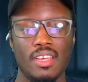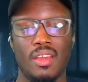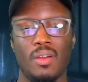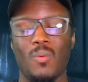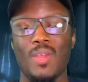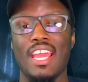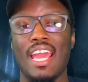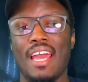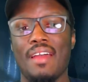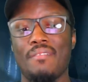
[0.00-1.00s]
we
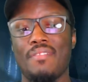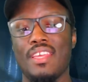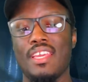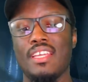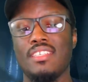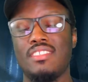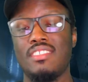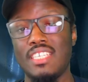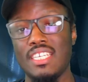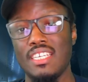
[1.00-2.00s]
have the
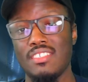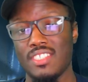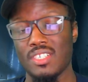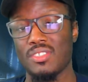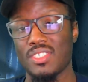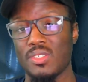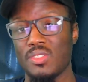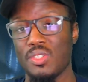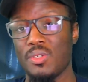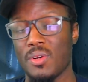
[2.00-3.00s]

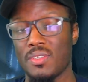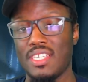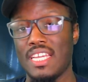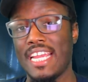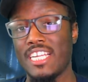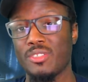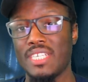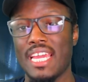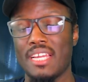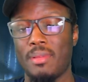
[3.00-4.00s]
T002, or the Angry
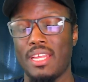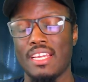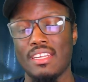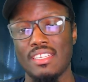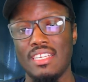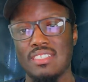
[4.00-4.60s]
Eggplant. He has a